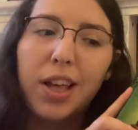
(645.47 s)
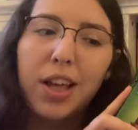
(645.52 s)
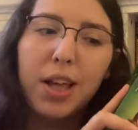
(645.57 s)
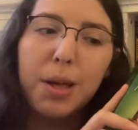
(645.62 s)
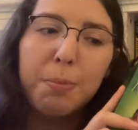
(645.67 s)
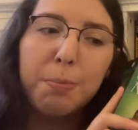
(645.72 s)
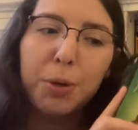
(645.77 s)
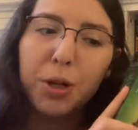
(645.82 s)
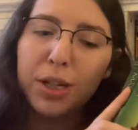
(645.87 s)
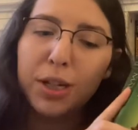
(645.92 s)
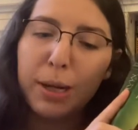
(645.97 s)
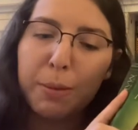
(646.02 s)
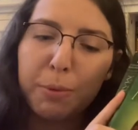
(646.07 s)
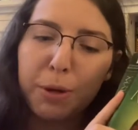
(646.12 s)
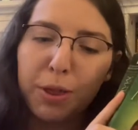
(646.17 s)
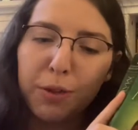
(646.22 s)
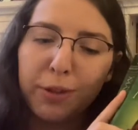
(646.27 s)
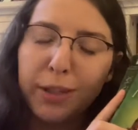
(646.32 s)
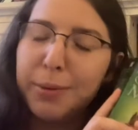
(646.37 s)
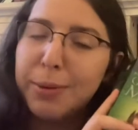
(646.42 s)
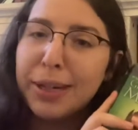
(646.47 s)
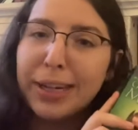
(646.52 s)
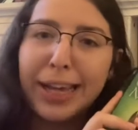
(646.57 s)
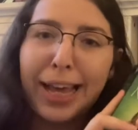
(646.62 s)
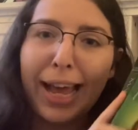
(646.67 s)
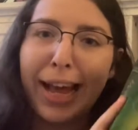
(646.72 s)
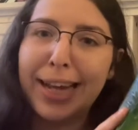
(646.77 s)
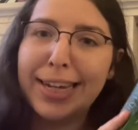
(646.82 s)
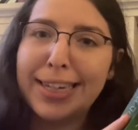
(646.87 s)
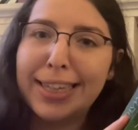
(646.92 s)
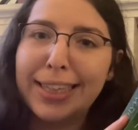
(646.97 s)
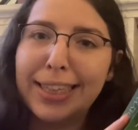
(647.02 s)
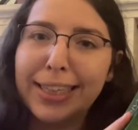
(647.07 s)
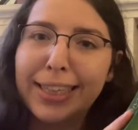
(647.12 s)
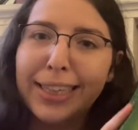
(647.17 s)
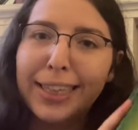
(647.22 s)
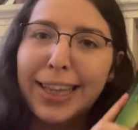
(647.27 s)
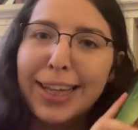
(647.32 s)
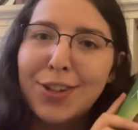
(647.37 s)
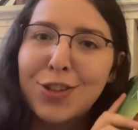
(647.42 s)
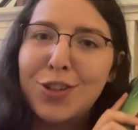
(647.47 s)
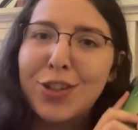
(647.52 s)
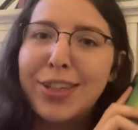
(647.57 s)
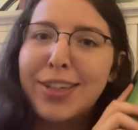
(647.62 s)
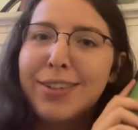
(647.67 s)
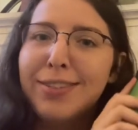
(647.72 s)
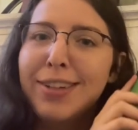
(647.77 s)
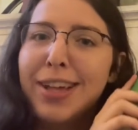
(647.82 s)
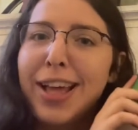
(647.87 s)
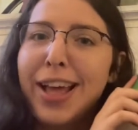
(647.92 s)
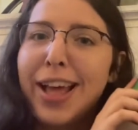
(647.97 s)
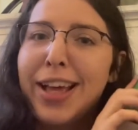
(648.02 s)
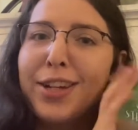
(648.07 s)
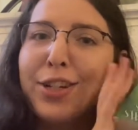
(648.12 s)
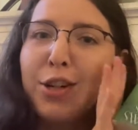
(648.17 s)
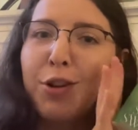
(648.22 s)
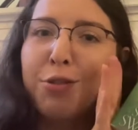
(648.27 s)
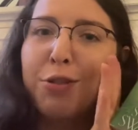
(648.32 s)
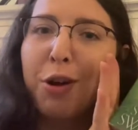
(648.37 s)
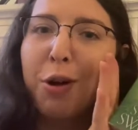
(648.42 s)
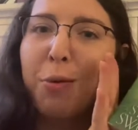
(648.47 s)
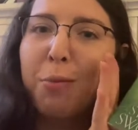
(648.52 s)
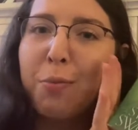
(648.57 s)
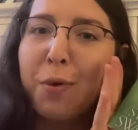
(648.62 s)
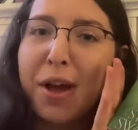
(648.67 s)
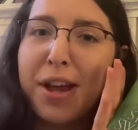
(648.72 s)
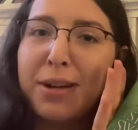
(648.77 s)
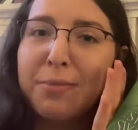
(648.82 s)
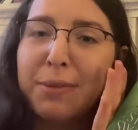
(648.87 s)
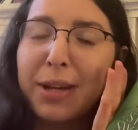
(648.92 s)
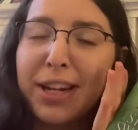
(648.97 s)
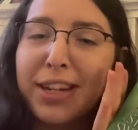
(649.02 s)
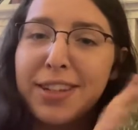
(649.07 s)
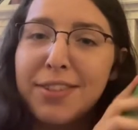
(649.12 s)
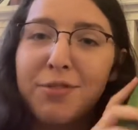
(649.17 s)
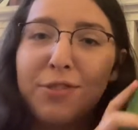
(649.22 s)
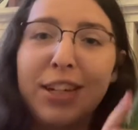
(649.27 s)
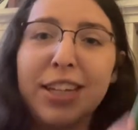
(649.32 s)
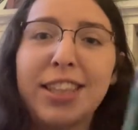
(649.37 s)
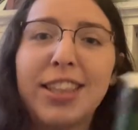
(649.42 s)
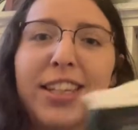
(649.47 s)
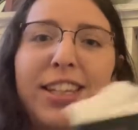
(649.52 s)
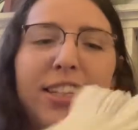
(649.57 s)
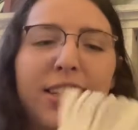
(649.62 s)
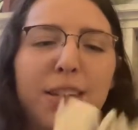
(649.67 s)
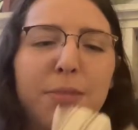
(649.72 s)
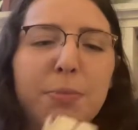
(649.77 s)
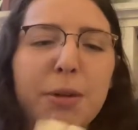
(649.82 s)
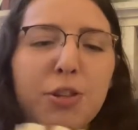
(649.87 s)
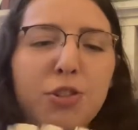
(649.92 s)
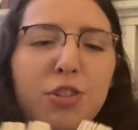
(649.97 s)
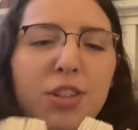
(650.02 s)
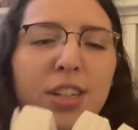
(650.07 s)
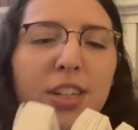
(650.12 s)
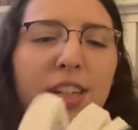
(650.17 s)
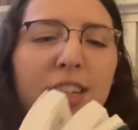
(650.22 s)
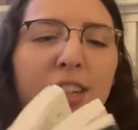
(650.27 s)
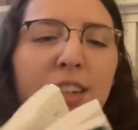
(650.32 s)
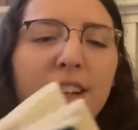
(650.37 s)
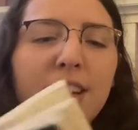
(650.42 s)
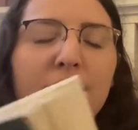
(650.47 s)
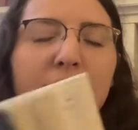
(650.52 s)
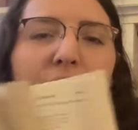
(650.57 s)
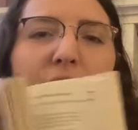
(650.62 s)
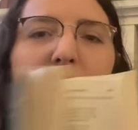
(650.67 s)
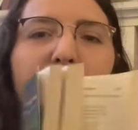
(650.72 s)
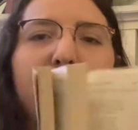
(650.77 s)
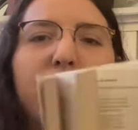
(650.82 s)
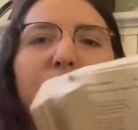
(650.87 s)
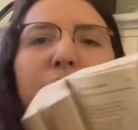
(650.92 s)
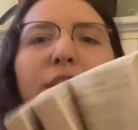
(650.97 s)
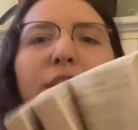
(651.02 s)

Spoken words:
book number 3 we're going to add to the collection. Don't know when I'm going to read these, especially because these,